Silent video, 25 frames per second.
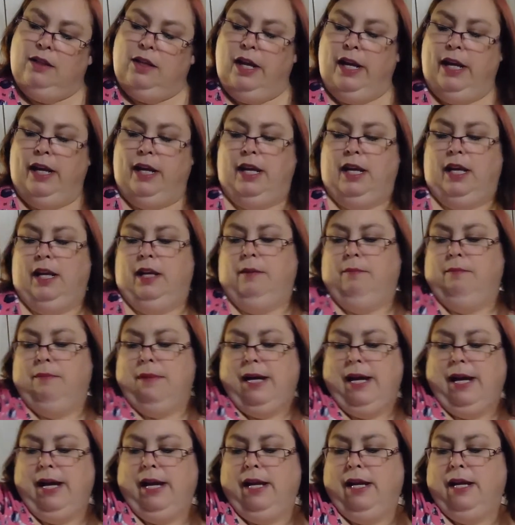liking
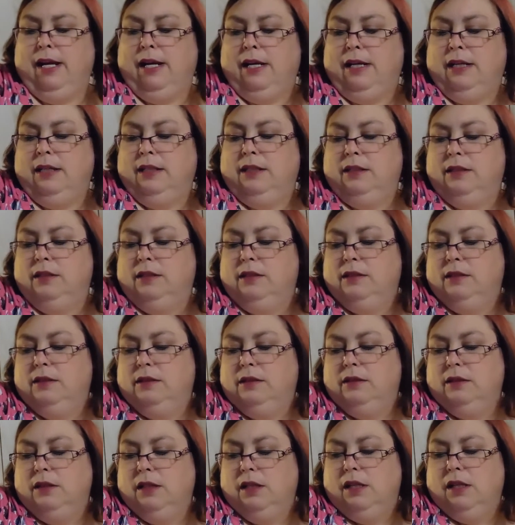my uh,
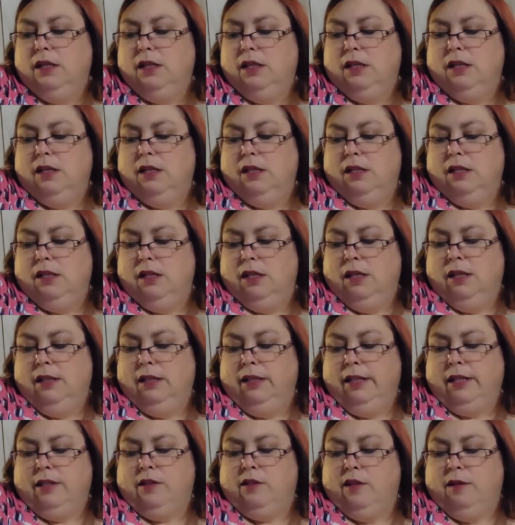
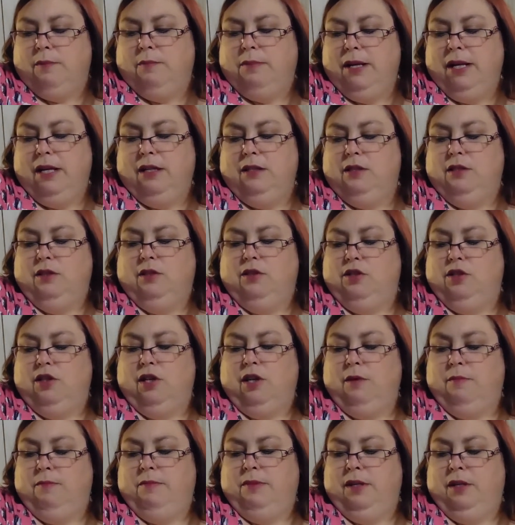electric pencil
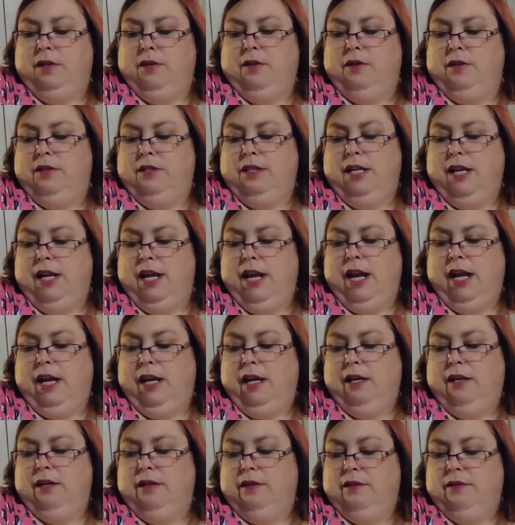sharpener
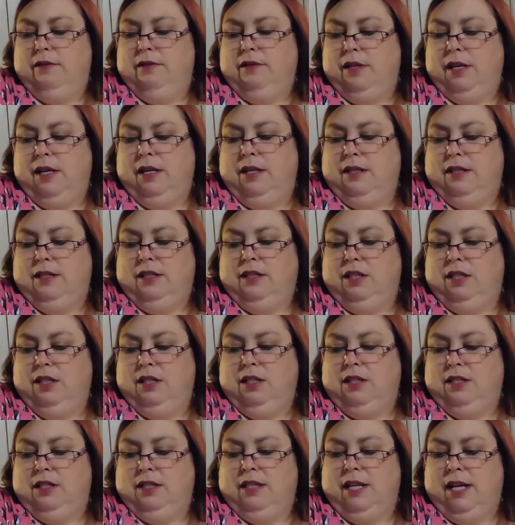today. It's
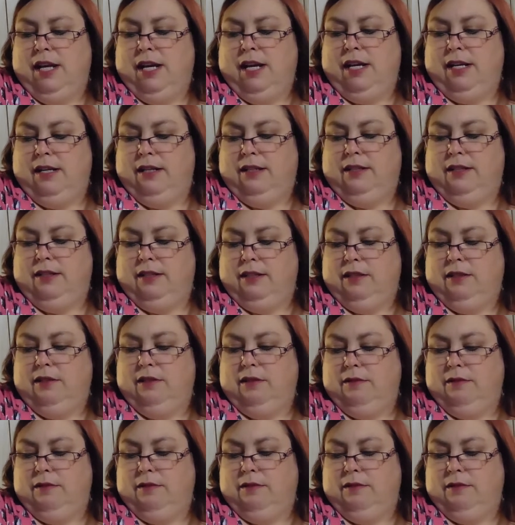just not...